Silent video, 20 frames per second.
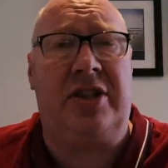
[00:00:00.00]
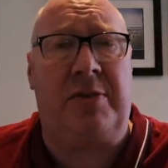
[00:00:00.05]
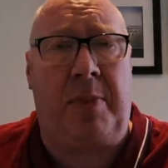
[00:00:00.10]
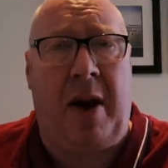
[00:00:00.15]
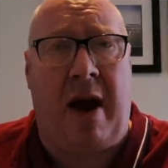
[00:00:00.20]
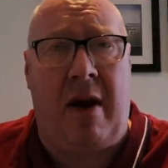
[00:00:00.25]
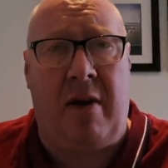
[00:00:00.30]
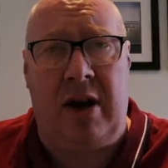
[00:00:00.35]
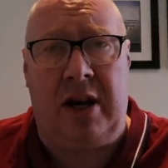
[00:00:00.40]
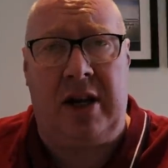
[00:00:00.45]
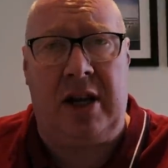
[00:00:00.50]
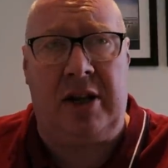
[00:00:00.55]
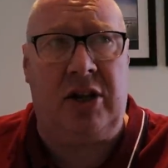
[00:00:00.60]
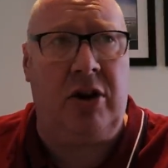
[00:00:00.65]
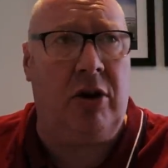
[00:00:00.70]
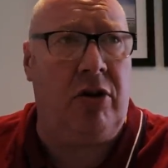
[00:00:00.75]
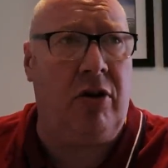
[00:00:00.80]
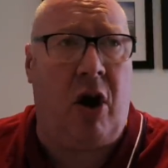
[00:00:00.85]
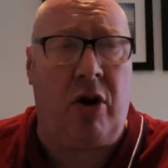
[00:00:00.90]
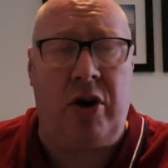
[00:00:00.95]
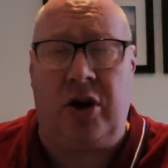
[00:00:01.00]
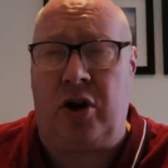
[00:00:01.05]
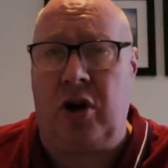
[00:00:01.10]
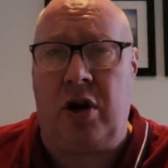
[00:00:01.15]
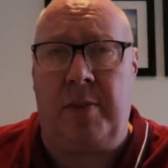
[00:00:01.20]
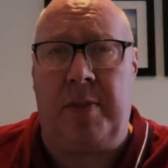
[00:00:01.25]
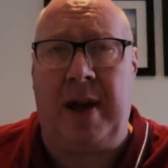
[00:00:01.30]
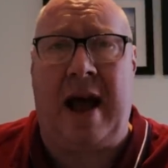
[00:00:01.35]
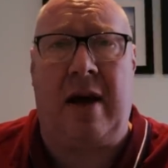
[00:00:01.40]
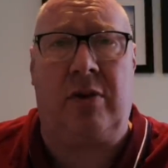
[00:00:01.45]
apparently you're only going
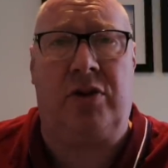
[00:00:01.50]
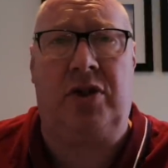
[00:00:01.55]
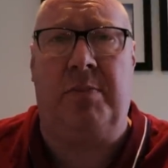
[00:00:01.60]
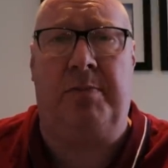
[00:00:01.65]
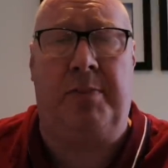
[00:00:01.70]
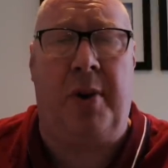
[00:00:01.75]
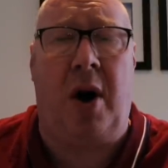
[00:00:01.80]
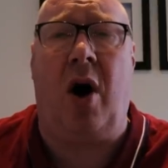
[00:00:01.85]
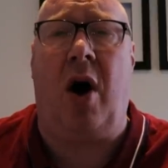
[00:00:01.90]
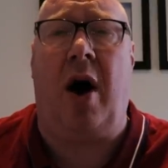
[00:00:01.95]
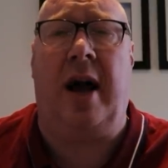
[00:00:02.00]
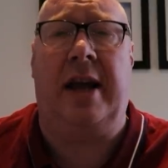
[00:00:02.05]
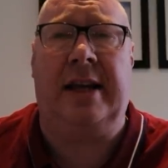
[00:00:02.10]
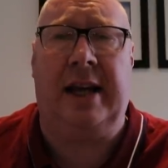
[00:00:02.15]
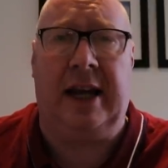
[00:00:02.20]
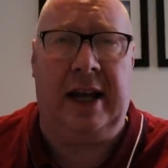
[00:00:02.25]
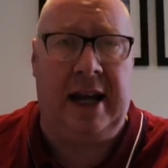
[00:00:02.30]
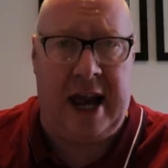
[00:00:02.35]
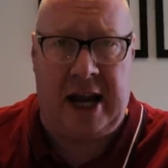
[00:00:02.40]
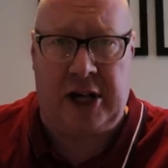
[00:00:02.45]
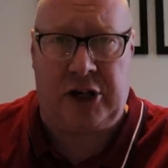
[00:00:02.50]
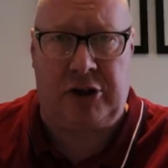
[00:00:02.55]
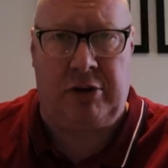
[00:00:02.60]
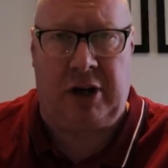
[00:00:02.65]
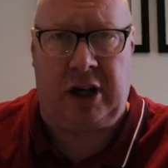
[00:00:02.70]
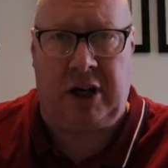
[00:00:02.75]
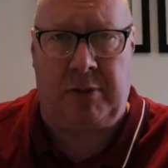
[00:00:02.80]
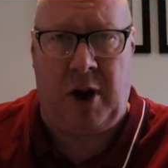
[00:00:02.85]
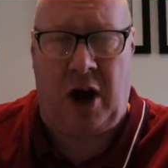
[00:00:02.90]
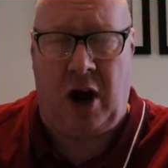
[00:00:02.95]
to be able to buy
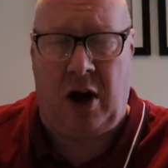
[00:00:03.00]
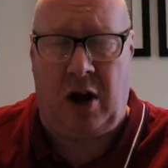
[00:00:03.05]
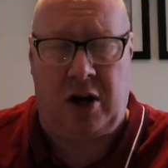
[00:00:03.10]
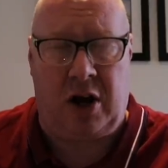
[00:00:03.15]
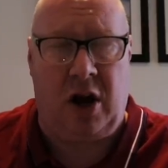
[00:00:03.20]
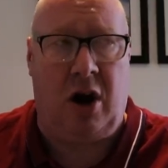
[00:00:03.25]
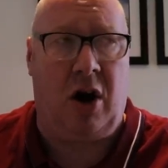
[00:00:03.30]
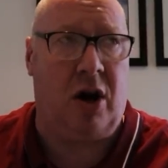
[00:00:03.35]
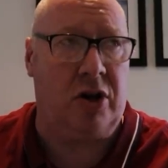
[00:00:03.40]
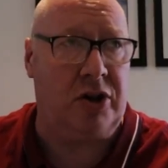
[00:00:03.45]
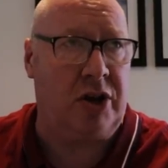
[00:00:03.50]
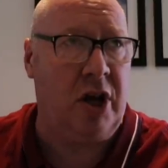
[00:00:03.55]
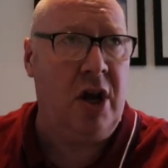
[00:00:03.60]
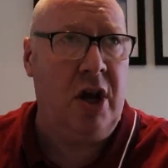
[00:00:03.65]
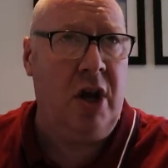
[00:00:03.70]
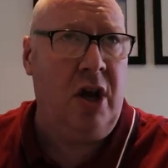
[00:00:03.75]
electric cars.